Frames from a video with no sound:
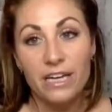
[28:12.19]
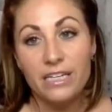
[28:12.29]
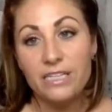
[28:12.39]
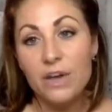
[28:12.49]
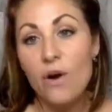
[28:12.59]

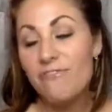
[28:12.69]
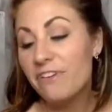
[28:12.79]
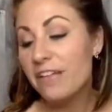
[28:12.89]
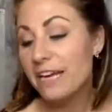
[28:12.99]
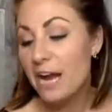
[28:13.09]
So I
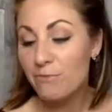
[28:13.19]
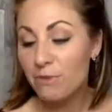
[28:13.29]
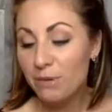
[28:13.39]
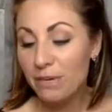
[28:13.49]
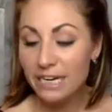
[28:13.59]
feel like I'm
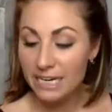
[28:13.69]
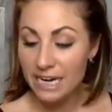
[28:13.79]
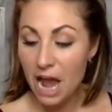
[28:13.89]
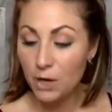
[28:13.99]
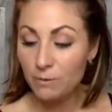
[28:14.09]
repeating
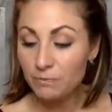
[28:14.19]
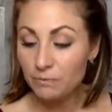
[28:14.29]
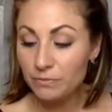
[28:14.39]
now.